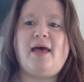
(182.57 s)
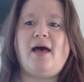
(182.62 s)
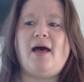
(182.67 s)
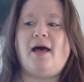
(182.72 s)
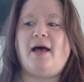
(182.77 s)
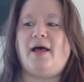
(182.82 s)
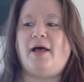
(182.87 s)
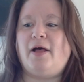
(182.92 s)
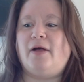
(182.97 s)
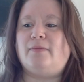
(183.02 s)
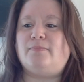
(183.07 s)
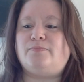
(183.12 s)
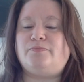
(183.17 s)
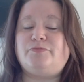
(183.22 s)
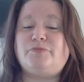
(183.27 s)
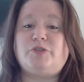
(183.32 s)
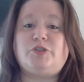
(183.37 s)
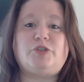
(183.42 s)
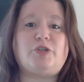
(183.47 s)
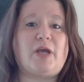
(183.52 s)

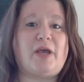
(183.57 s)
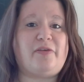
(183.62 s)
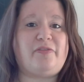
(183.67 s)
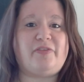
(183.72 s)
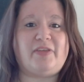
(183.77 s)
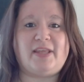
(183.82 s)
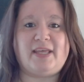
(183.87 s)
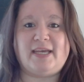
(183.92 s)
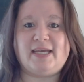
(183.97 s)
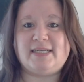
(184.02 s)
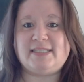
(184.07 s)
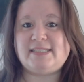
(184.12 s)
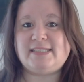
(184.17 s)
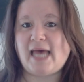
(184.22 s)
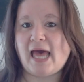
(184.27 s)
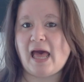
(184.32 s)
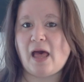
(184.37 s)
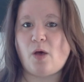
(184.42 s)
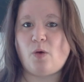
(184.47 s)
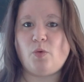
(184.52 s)
Try feeling a
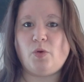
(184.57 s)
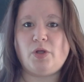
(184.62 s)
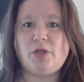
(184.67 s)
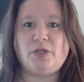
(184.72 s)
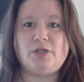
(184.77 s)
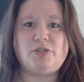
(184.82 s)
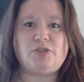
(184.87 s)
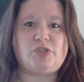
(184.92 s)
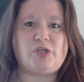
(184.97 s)
towel,